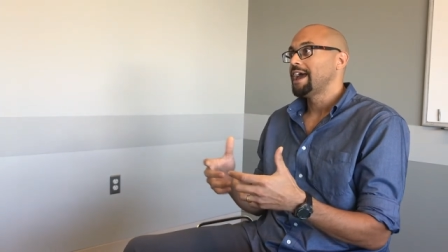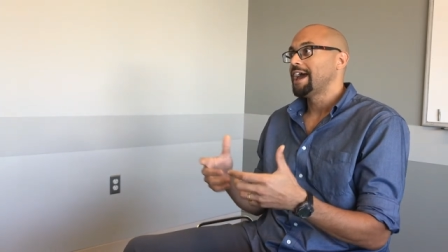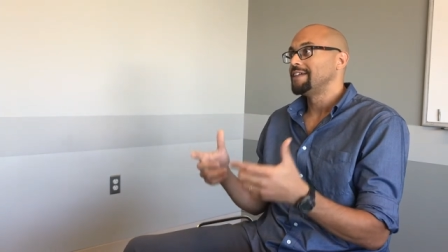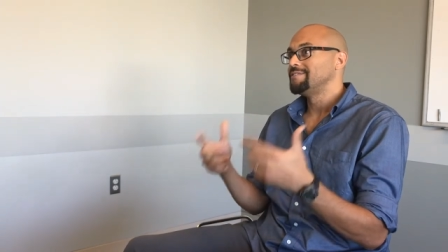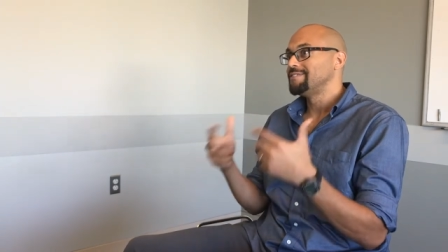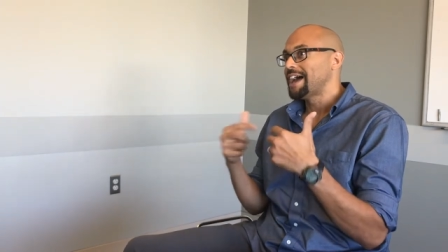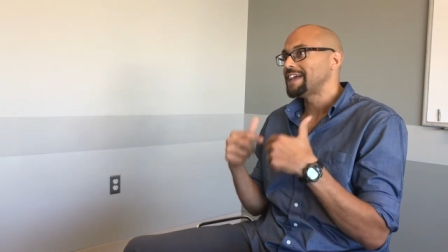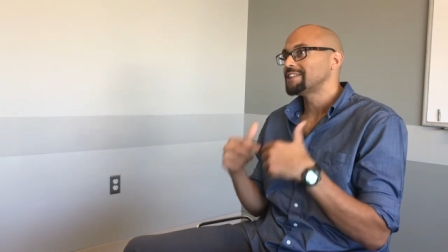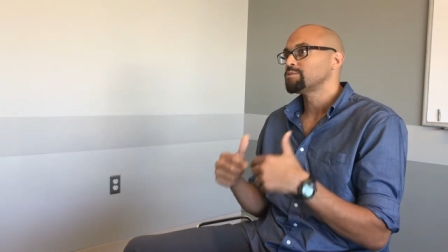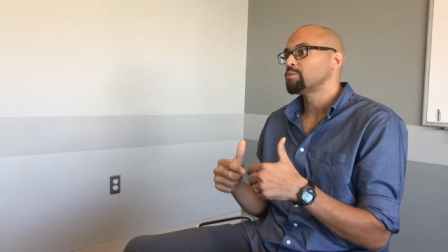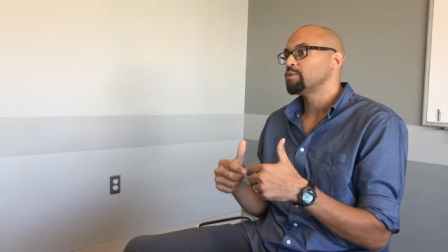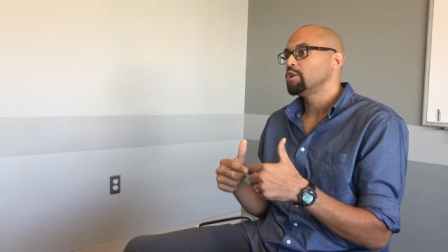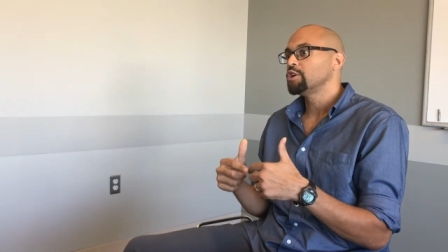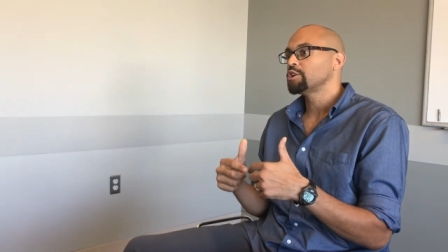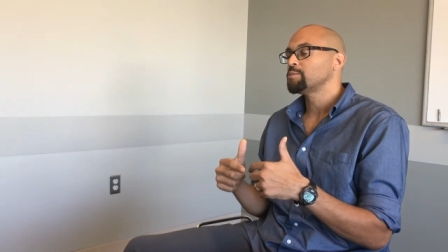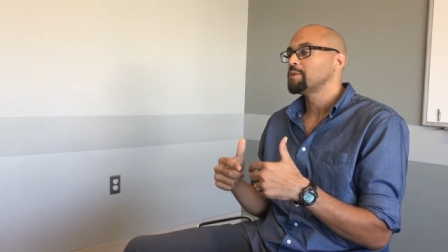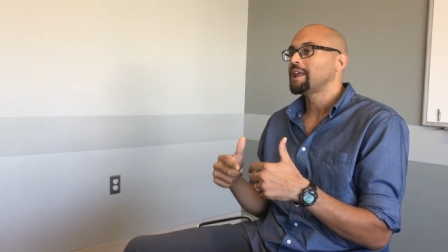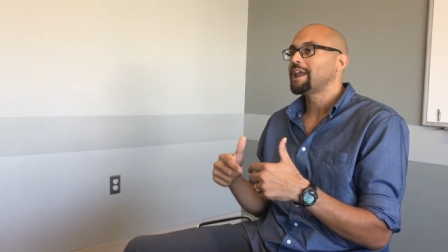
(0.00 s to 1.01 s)
And that's what
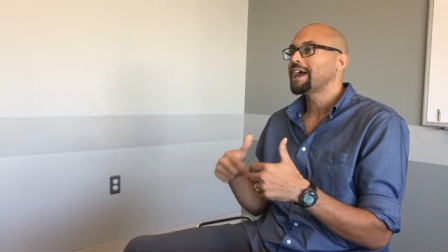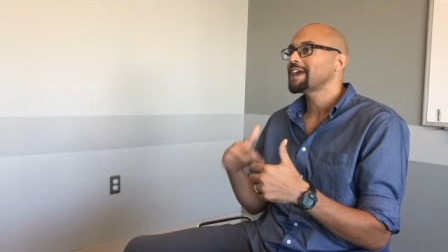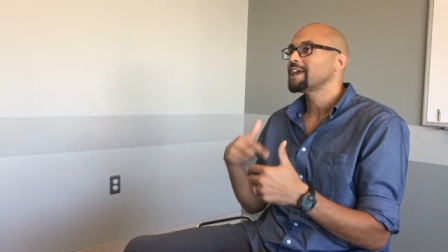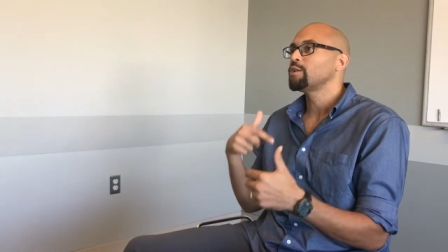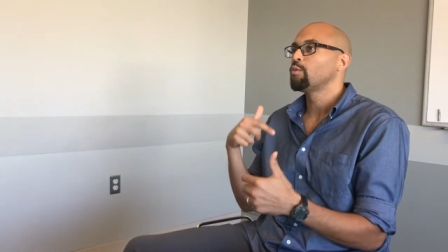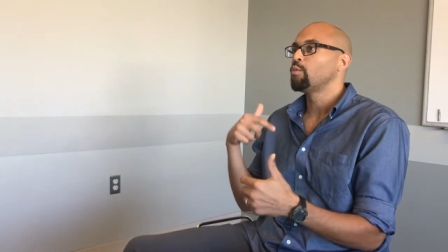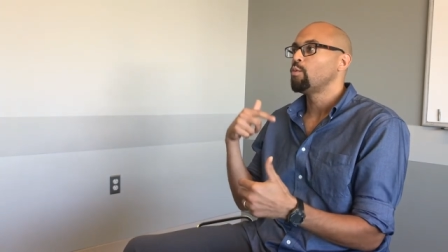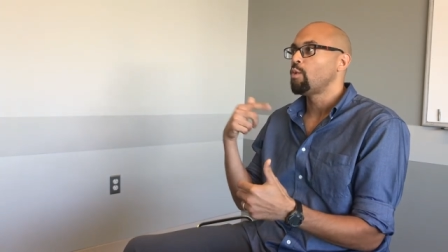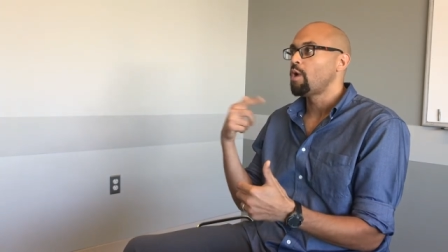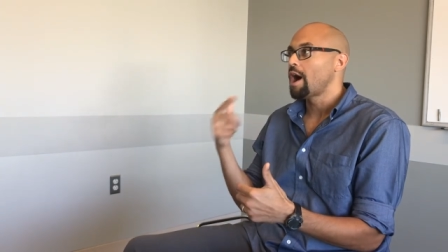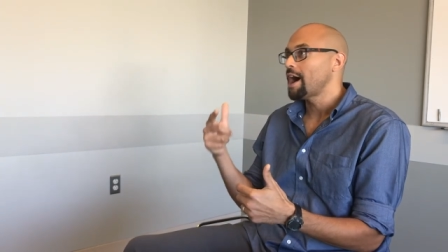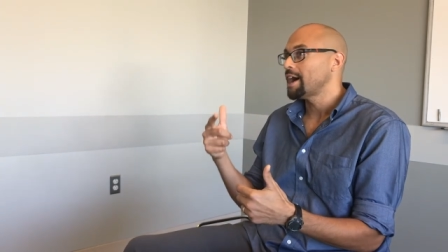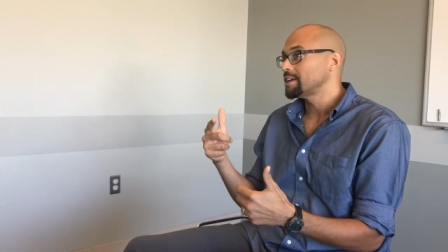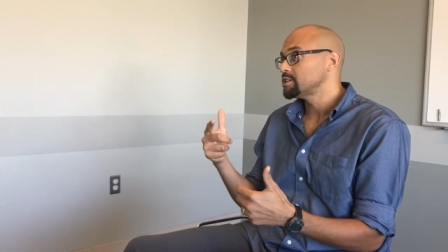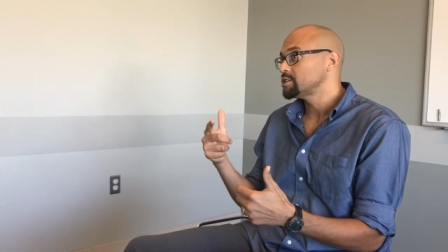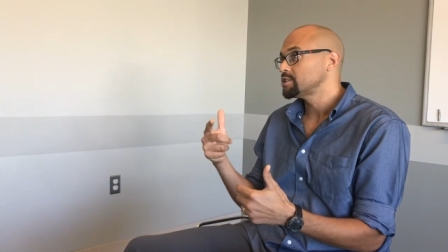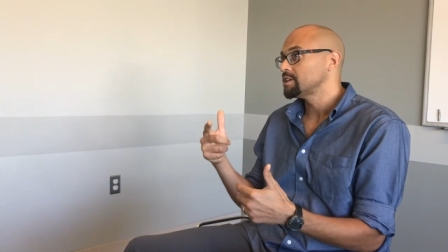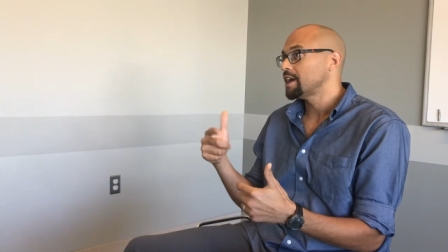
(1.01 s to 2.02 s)
hooked me. And I can
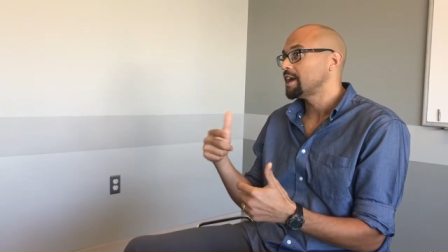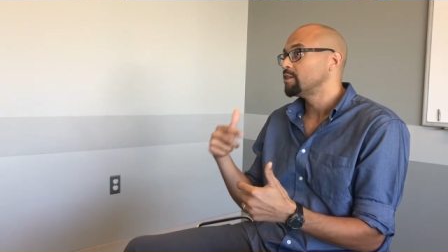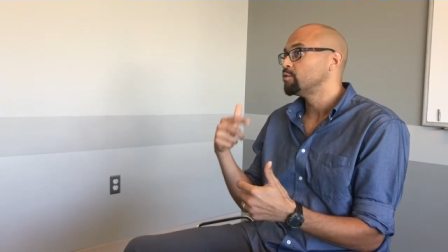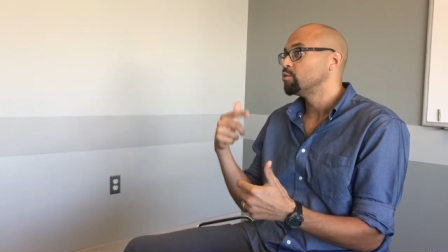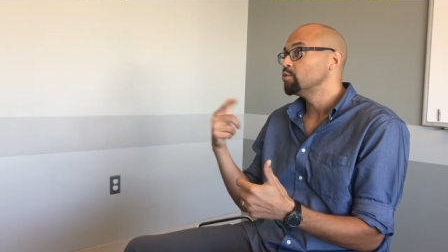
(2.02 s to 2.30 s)
watch and